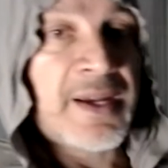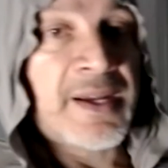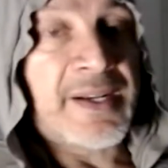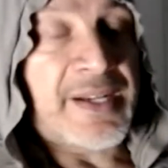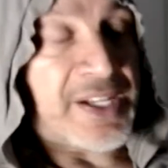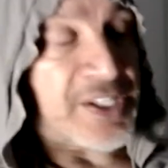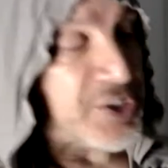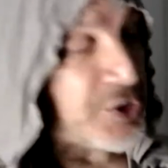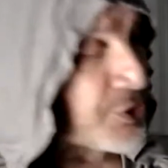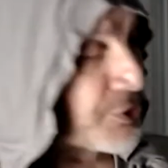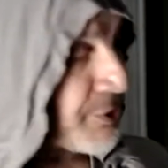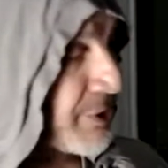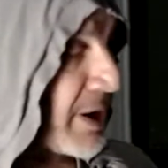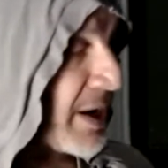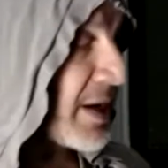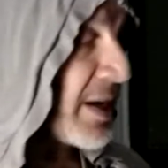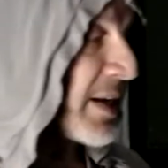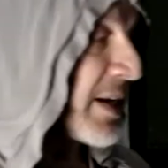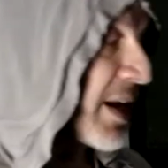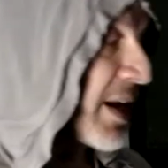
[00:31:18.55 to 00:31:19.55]
And it's
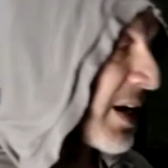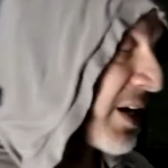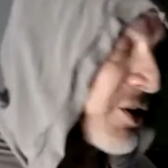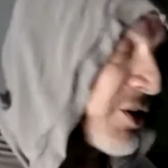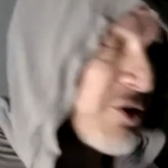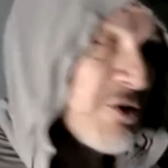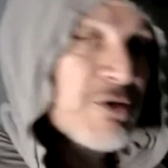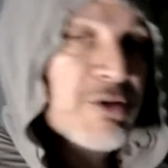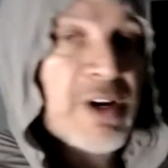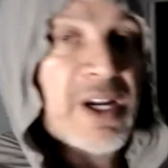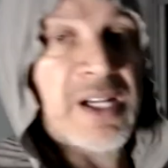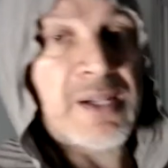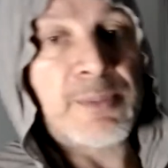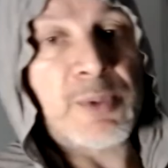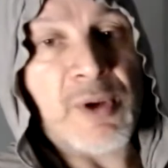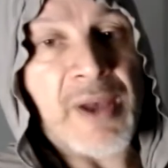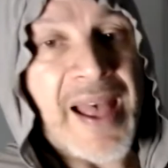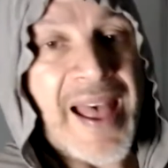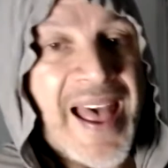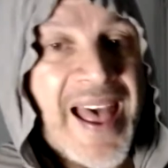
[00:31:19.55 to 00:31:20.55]
creating
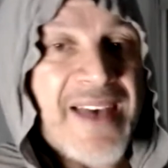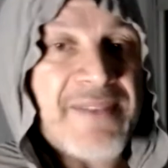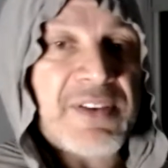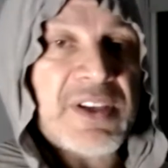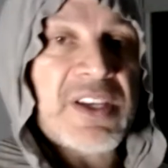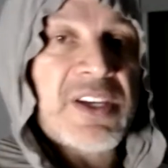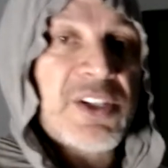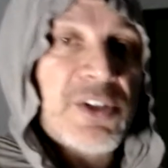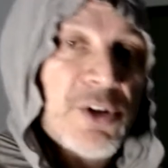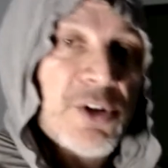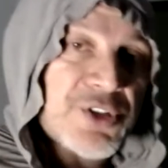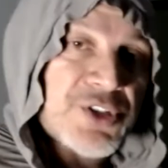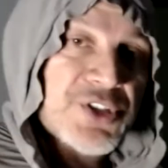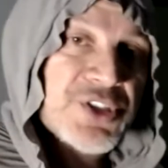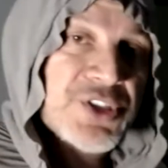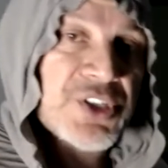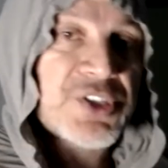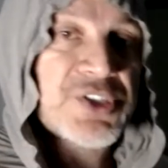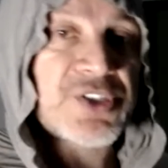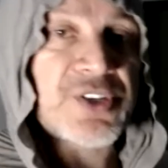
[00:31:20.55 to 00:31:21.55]
incredible havoc in our
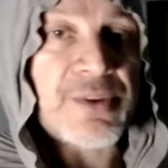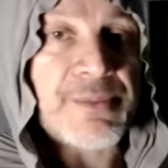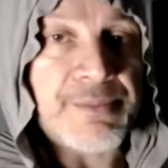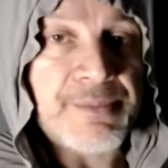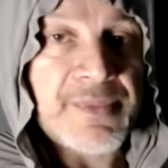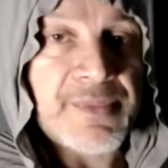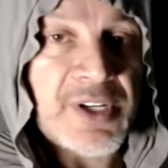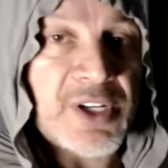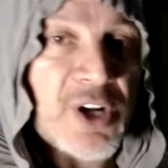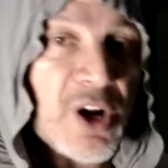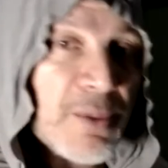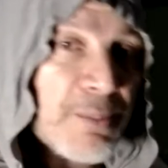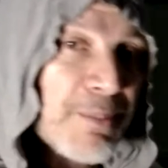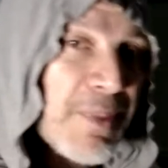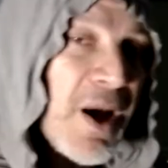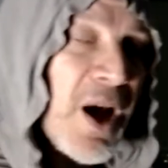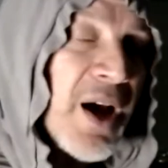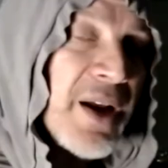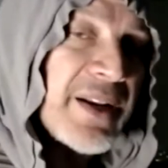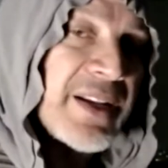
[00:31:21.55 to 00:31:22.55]
system, in our
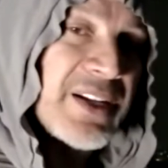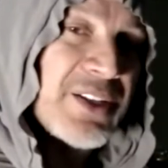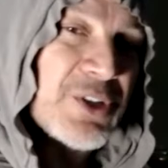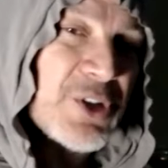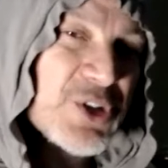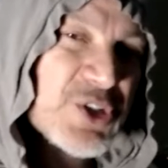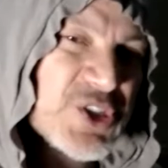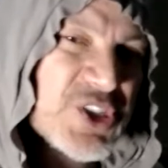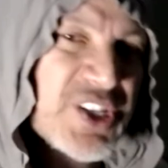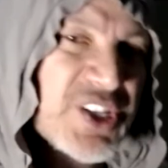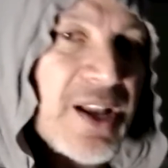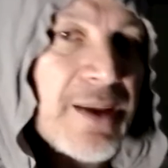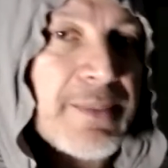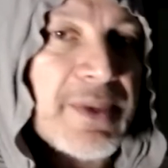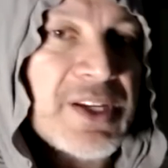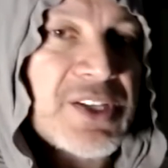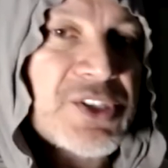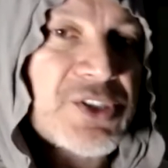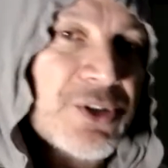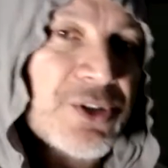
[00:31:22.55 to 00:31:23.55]
body, in our
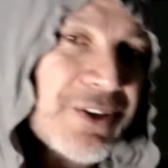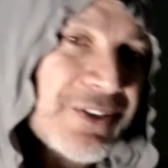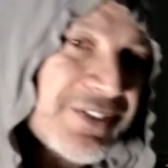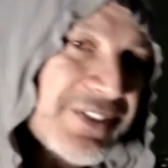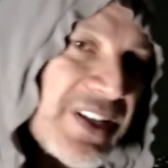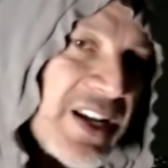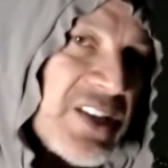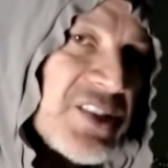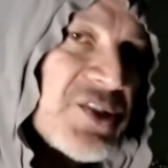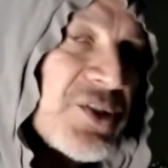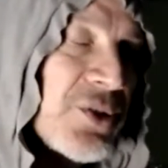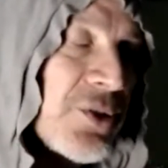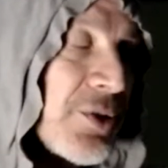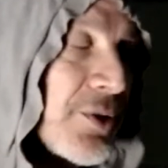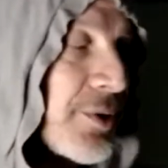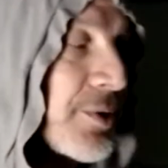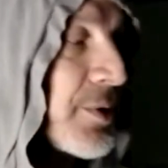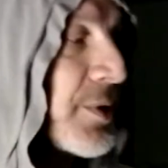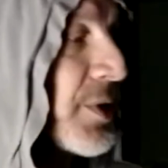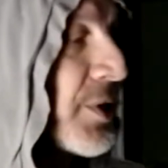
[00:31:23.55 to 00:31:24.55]
stomachs, in our intestinal